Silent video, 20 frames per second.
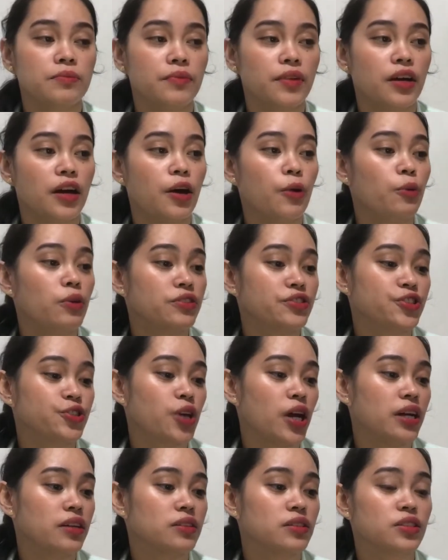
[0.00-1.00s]
I will
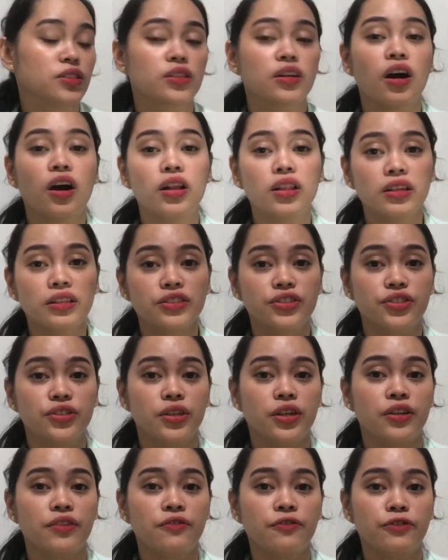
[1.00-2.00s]
try this
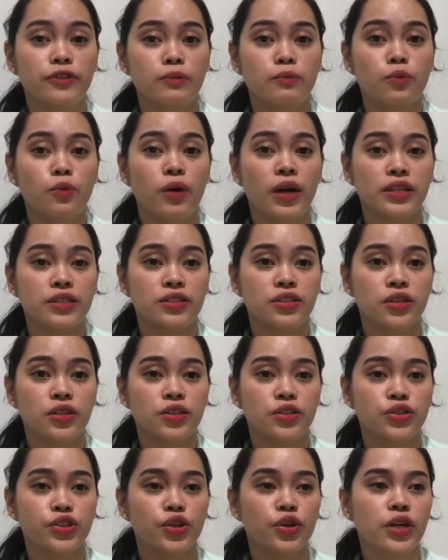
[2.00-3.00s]
collagen from
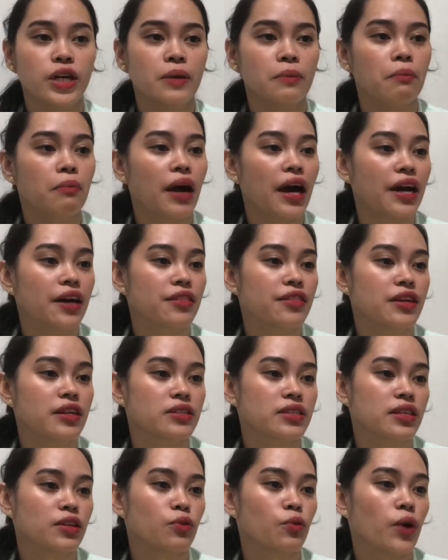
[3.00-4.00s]
Watson's. You can buy
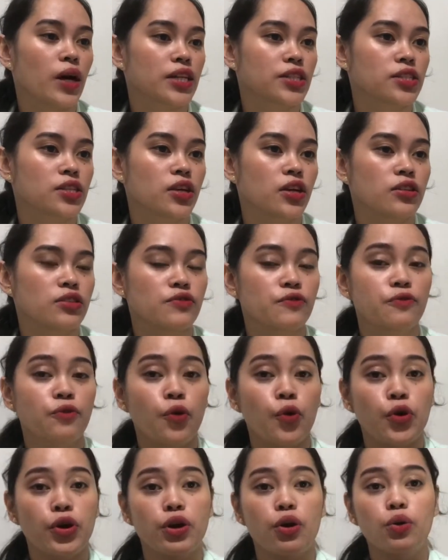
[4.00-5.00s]
this in Watson's
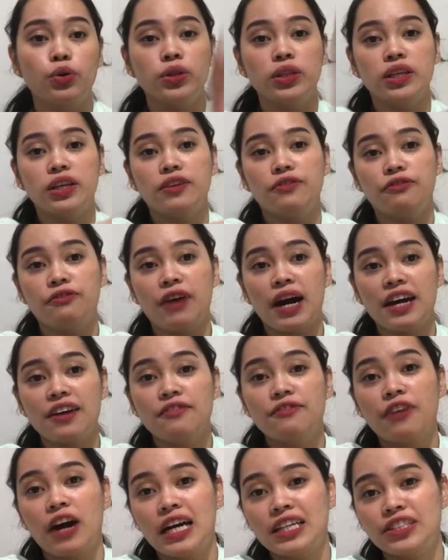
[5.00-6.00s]
for only 500.